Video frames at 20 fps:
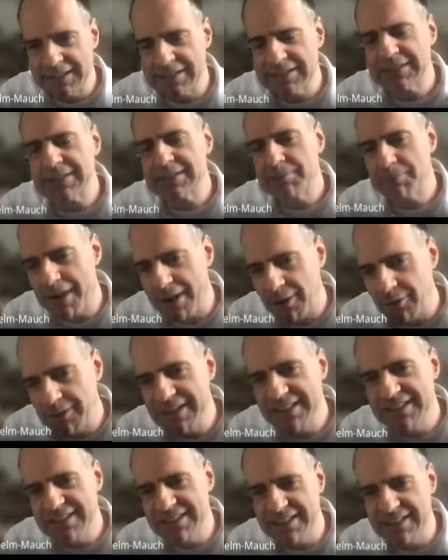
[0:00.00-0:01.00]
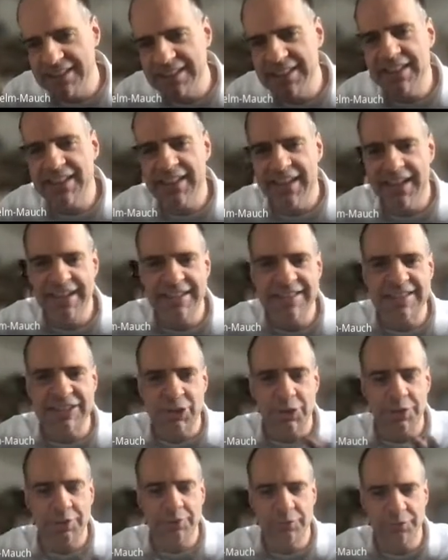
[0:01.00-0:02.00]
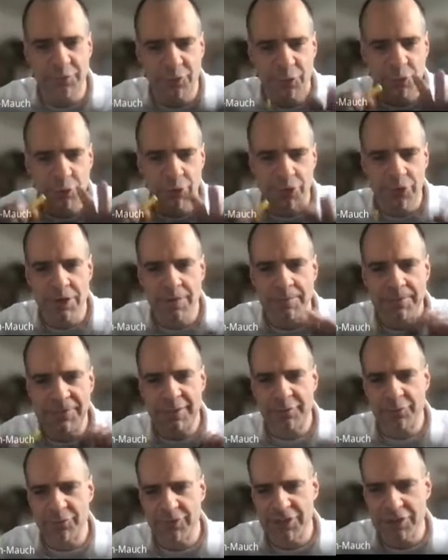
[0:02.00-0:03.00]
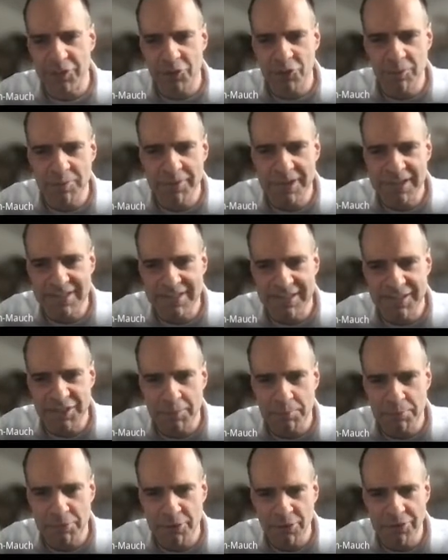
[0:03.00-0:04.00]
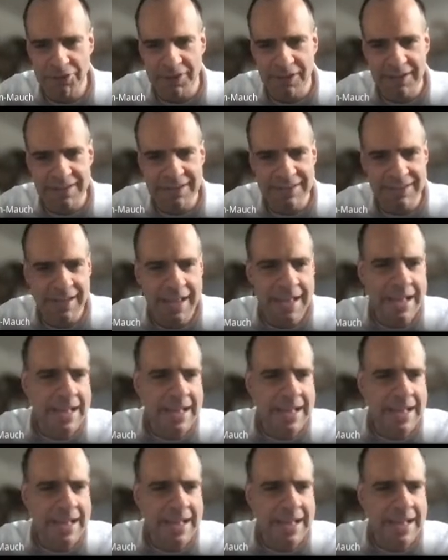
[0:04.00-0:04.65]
Pauli Z gates on 4 different qubits in a product.